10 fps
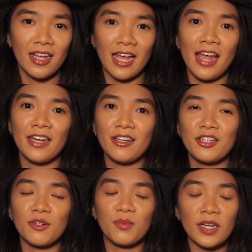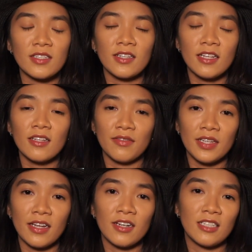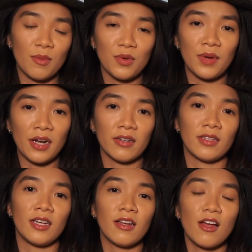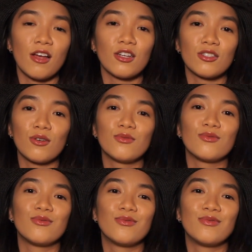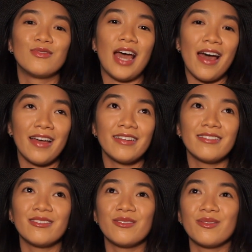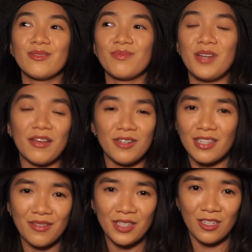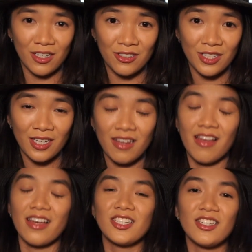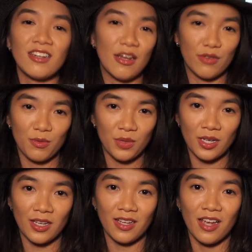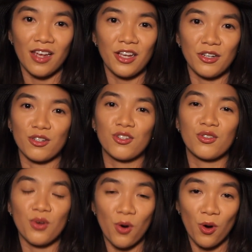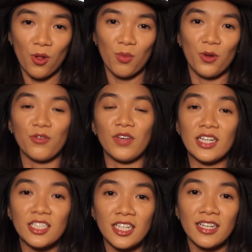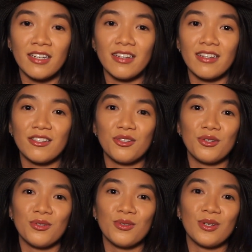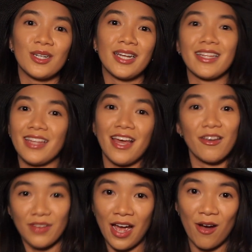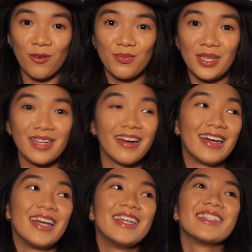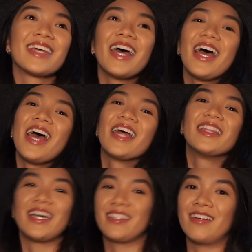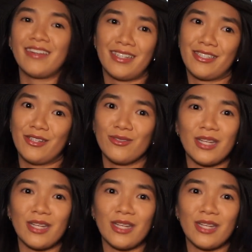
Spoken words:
And you're basically living there temporarily. So that never leaving the country should never be your sole motivation to get the F out, because that's not an excuse.